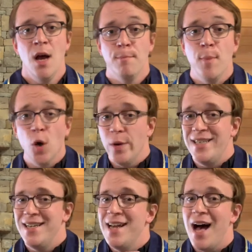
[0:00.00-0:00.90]
Murray
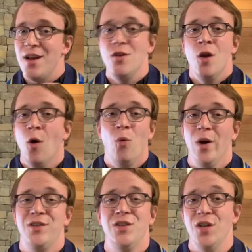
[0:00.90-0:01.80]
did not know
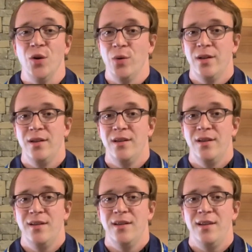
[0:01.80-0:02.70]
what to do.
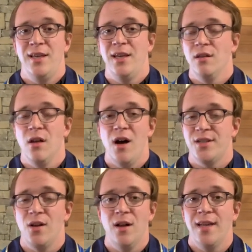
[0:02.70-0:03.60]
He had
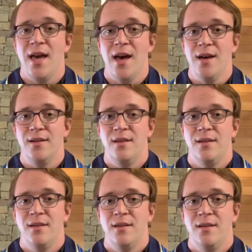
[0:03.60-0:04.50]
lost all he had,
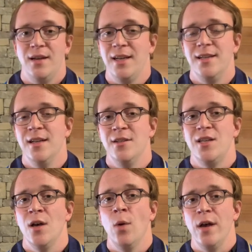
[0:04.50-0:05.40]
and he didn't
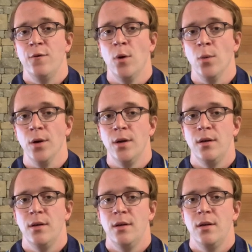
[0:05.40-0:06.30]
see a way forward.
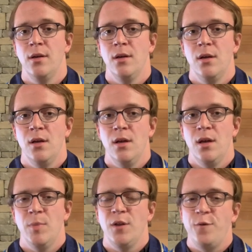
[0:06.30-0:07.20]

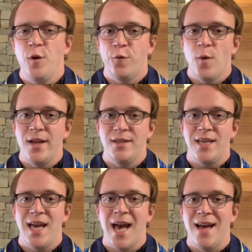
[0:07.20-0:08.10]
But the few friends
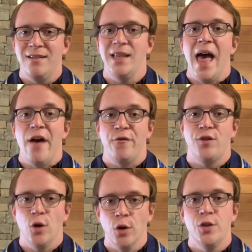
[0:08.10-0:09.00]
he had left
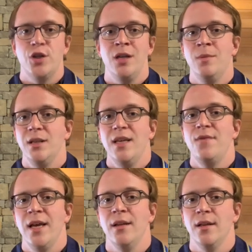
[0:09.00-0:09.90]
urged him to leave
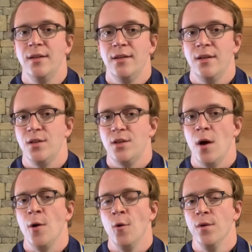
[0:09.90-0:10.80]
England and to
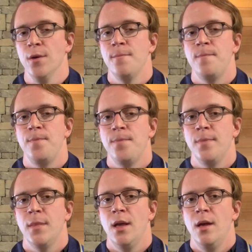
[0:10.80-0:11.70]
start over.
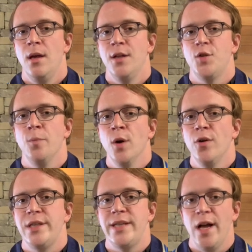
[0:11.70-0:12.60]
And so
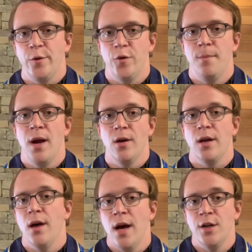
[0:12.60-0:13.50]
Murray sailed for
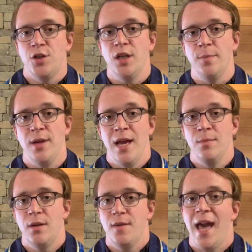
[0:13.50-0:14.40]
America on a ship
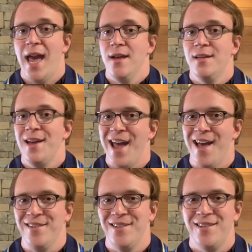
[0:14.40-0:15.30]
named the Hand in
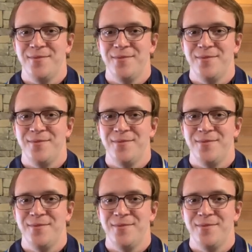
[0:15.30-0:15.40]
Hand.